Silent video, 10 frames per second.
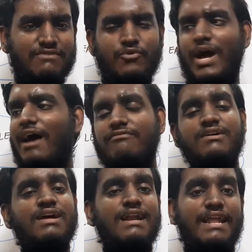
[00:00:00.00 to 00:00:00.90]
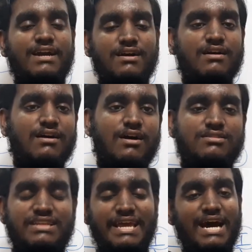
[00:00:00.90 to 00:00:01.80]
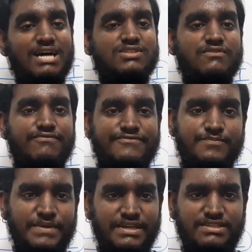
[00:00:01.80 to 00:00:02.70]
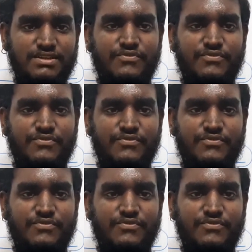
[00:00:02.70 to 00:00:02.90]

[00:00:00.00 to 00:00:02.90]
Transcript: If you have like 3 hours of speech,